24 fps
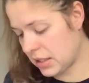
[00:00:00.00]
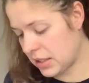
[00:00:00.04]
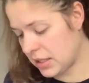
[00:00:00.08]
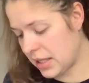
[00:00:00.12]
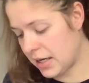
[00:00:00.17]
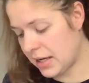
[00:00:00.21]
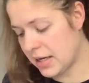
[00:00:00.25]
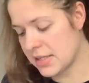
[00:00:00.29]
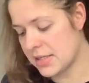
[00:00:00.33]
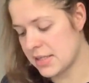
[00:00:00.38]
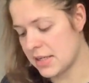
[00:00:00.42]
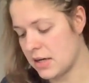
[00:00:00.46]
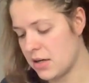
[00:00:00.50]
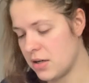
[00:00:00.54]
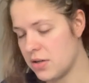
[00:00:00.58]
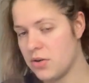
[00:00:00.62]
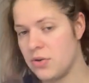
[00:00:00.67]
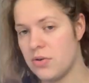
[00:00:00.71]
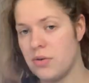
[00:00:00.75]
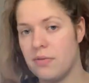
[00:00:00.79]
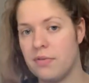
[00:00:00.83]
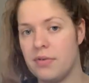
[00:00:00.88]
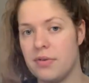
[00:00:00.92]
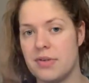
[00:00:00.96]
Like I said, I
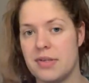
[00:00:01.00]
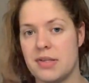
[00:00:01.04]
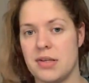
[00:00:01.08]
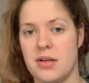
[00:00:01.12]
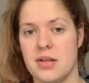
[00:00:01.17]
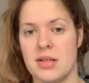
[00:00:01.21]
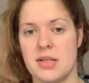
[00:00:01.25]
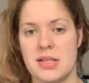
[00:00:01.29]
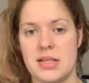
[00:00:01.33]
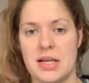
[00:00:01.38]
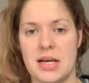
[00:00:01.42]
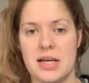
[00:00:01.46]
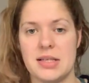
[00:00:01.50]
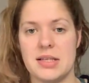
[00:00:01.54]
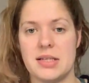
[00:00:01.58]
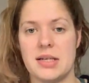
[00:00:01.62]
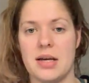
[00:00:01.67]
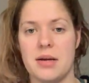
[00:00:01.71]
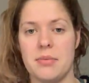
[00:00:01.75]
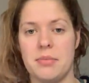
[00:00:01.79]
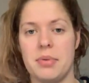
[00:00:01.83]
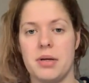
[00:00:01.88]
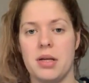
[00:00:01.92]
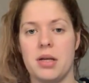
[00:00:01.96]
don't know if you saw this last
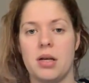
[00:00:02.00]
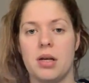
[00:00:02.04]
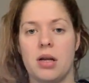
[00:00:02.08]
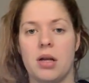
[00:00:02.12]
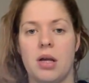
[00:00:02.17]
time, but